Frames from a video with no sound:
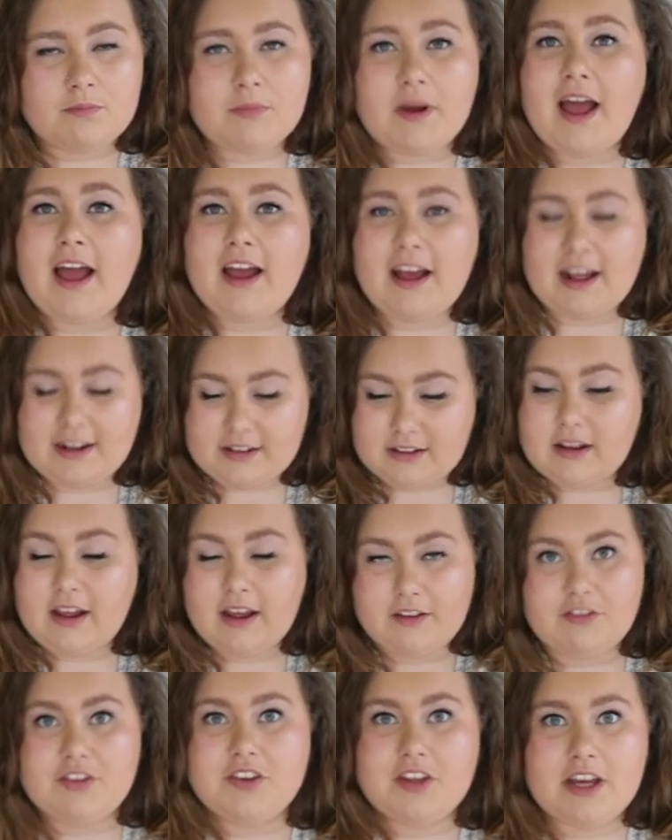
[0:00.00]
And
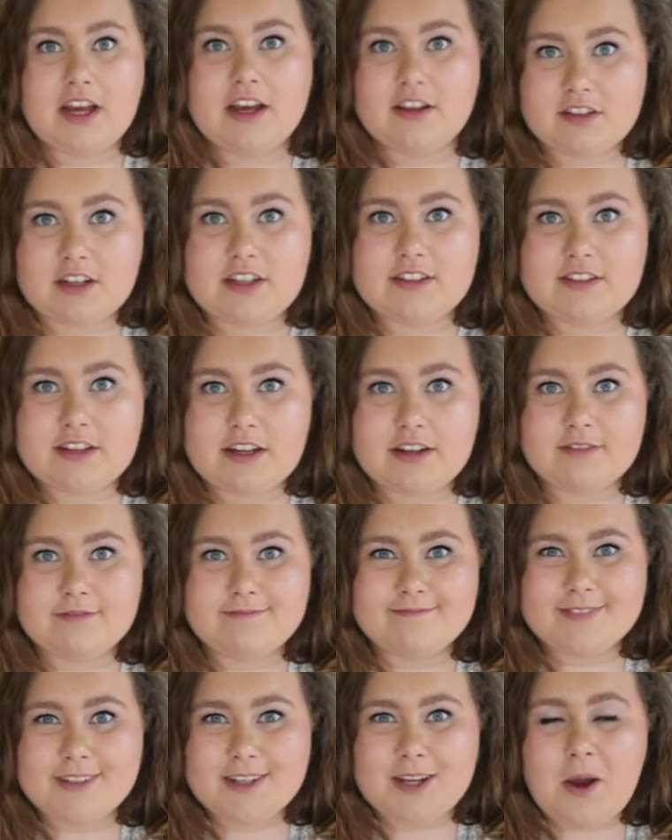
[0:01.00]
everything else I said.
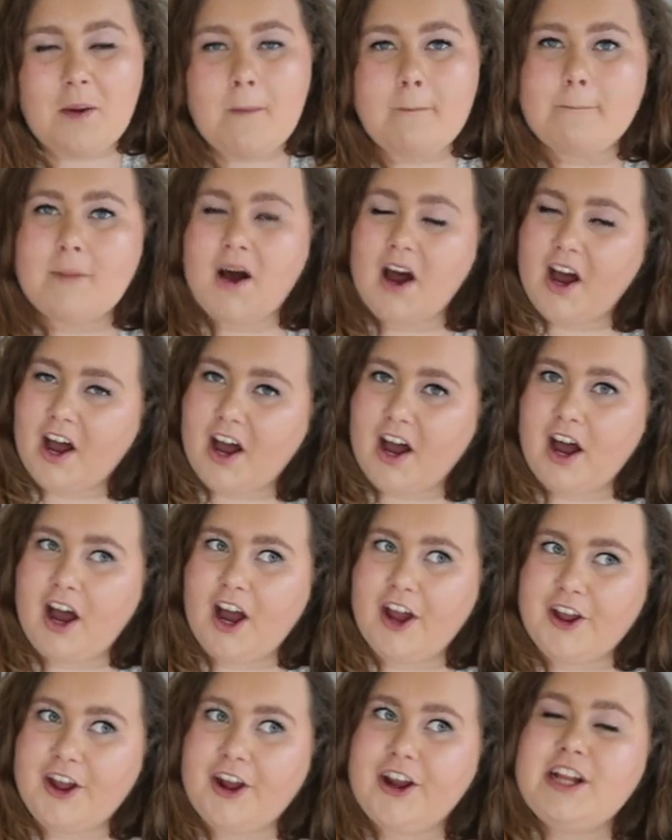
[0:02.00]
But
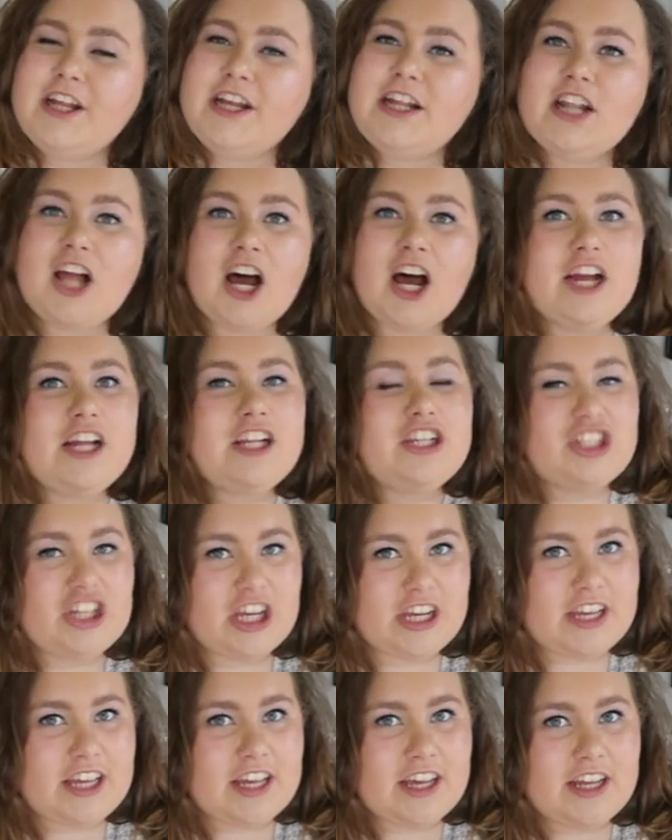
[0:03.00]
I only like
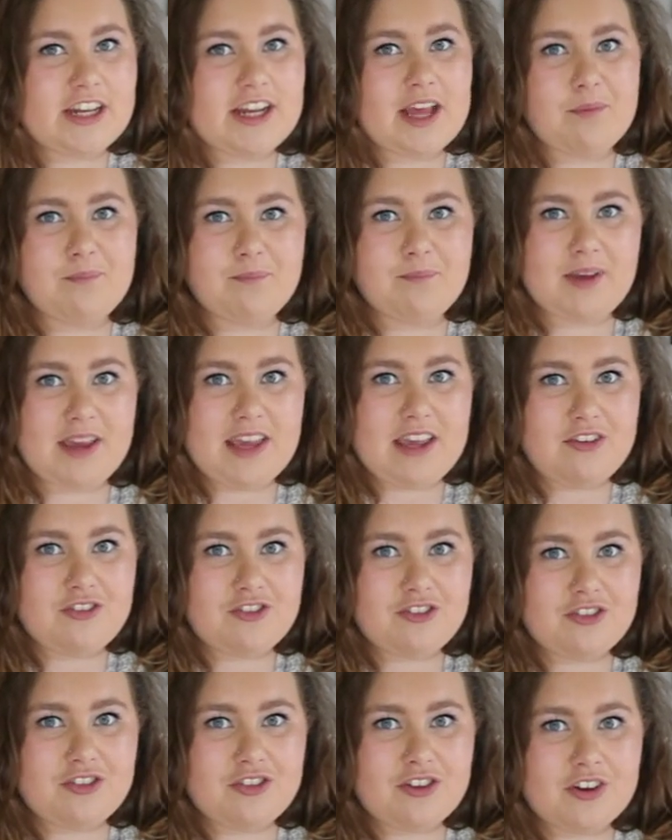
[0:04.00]
chicken and beef.
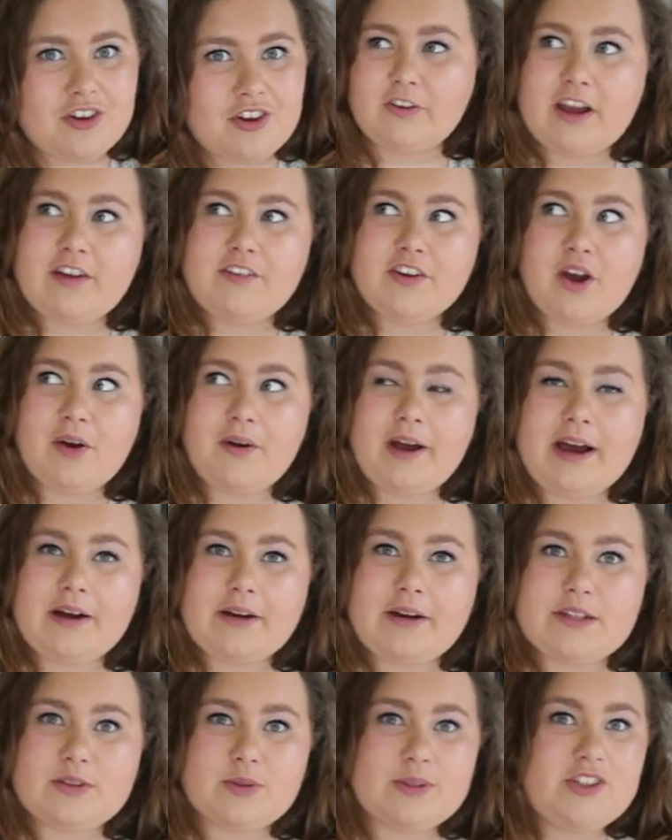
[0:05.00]
If I ever go
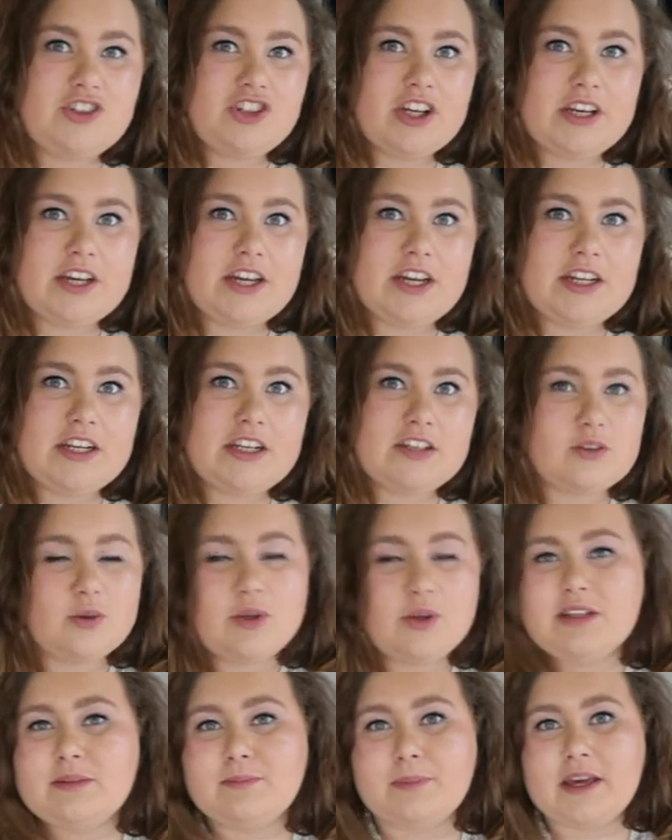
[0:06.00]
out, it's always chicken, it's
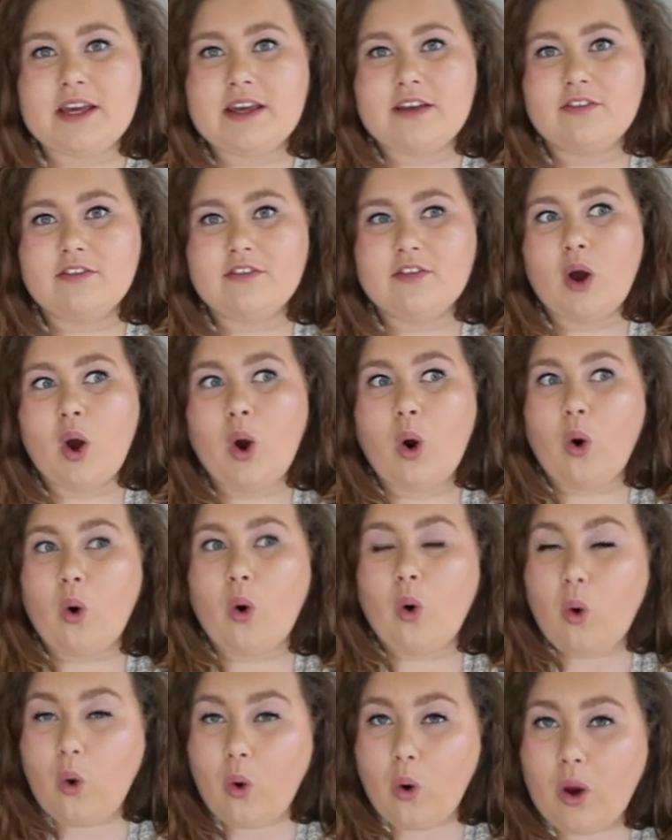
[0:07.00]
always beef,
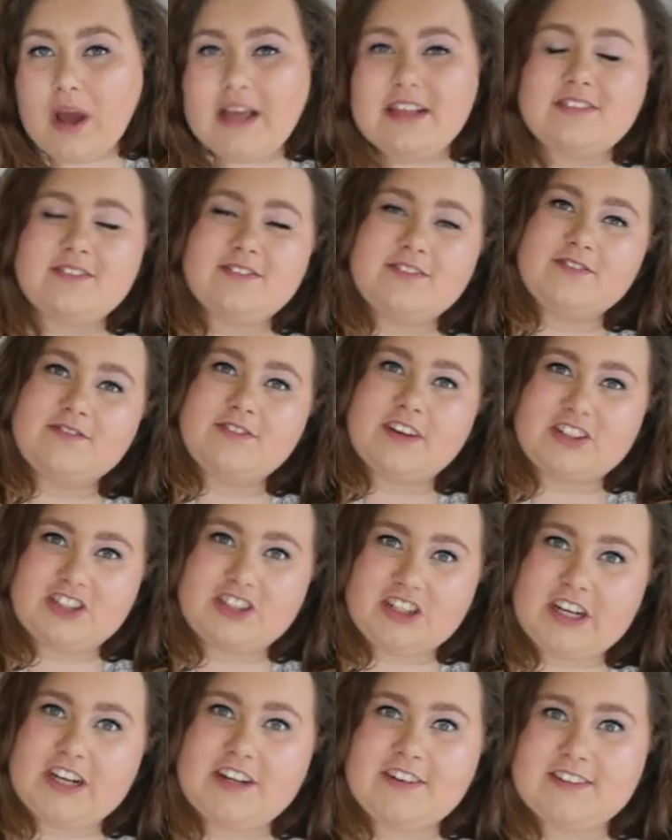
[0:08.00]
or it's
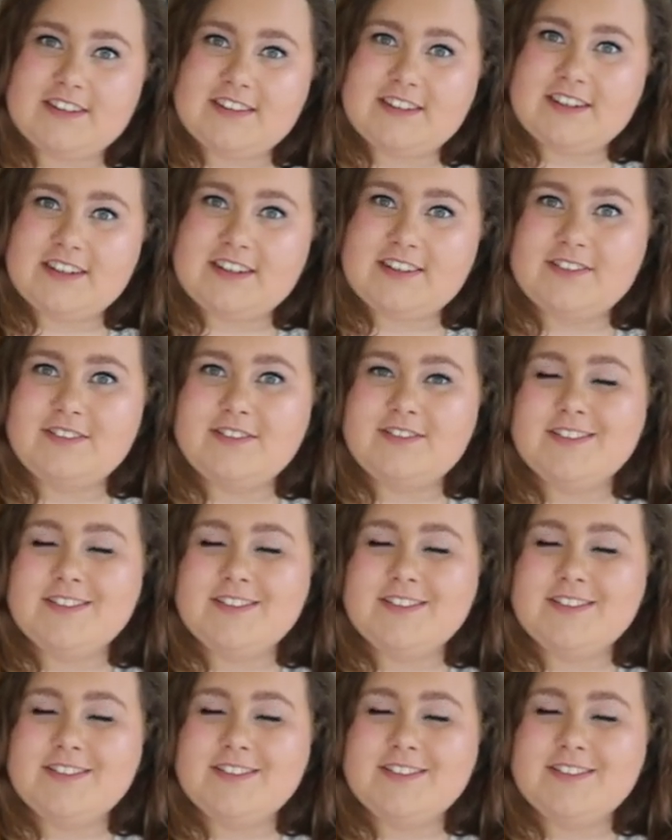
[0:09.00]
vegetarian stuff.